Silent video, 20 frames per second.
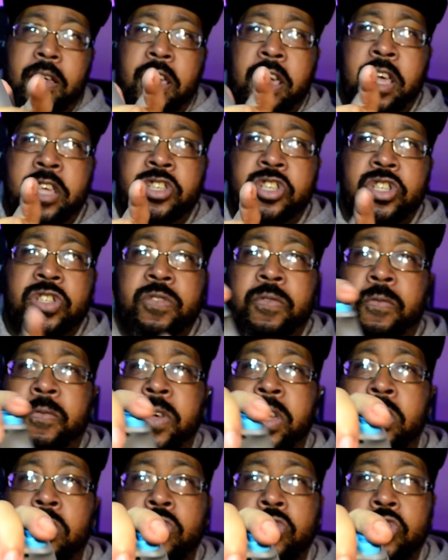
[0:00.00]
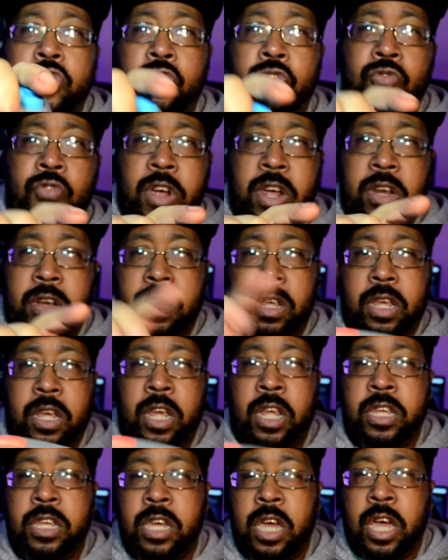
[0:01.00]
It just feels great
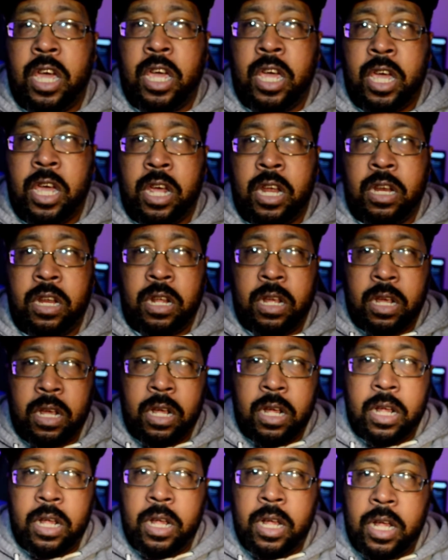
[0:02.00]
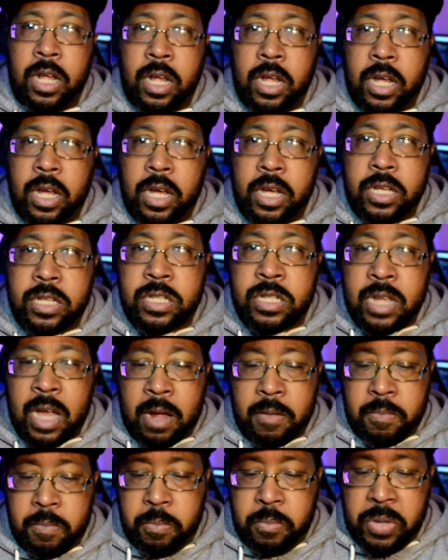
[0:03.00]
in your hand. It's
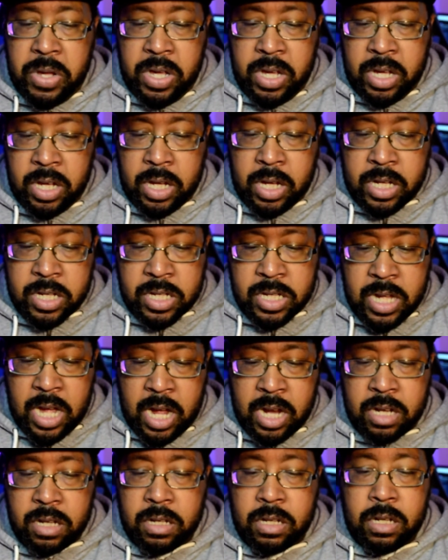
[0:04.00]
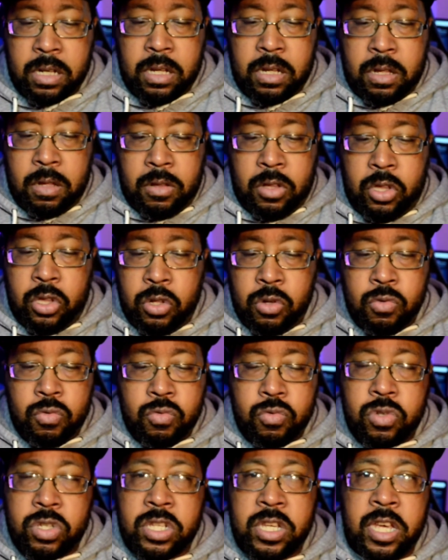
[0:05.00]
not big, it's not
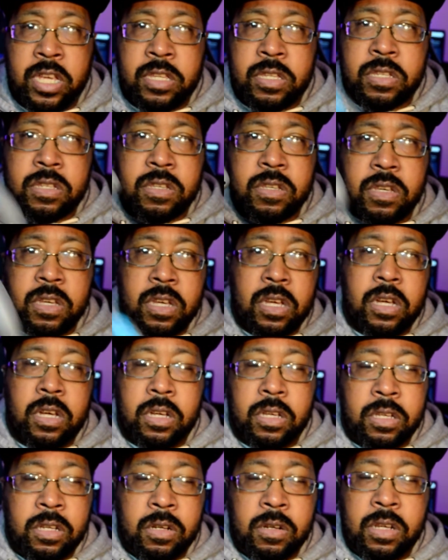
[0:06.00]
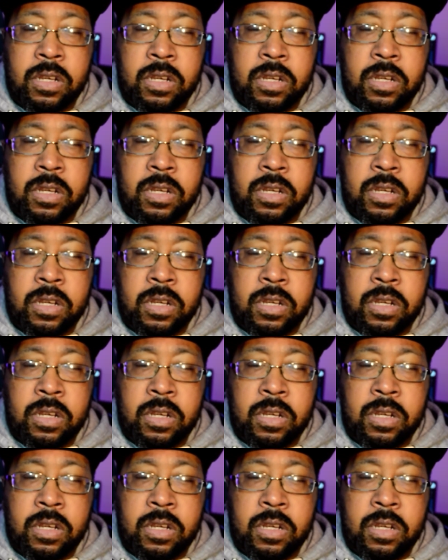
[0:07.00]
loose, it's, you